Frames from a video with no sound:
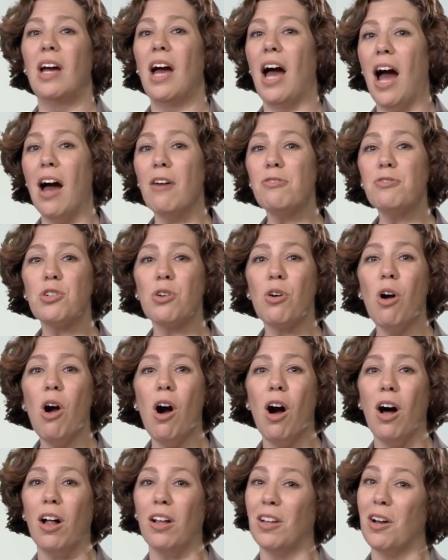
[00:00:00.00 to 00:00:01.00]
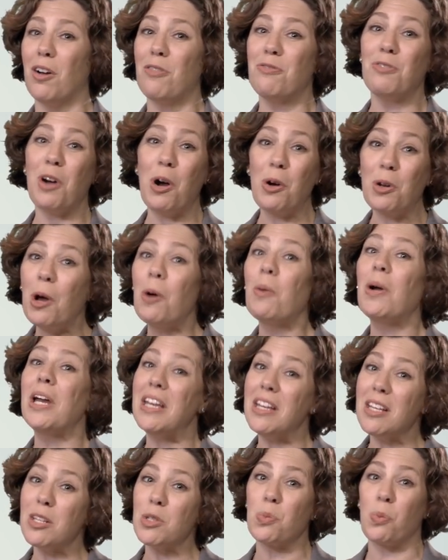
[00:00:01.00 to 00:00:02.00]
After all, a photo
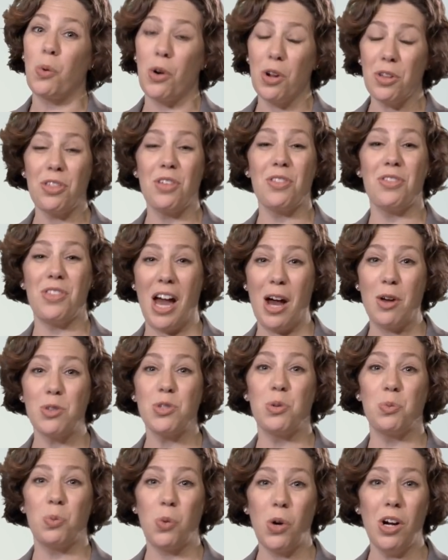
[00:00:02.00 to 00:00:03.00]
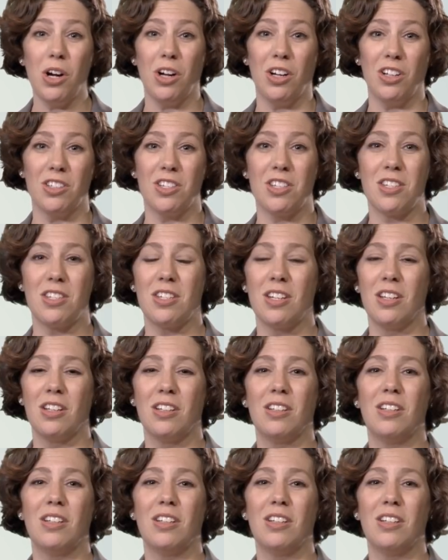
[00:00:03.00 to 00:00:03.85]
is worth a thousand words.